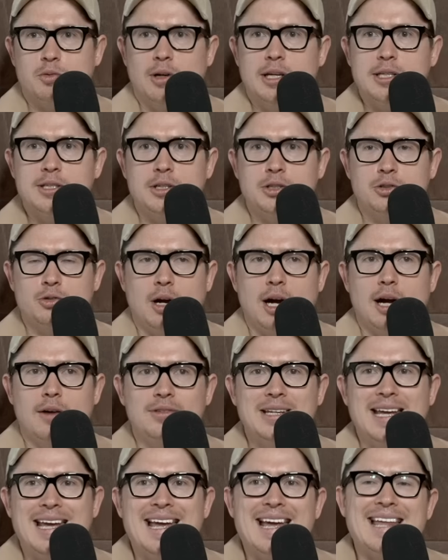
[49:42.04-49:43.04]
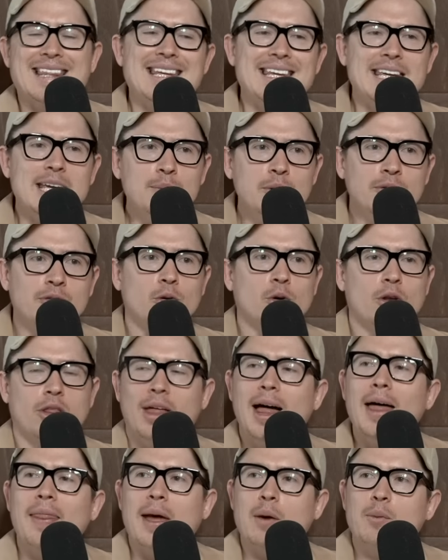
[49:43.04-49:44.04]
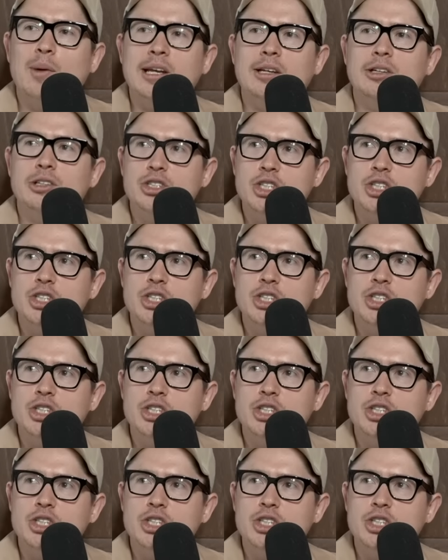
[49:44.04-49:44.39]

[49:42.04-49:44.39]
recent draft. The year before that, they went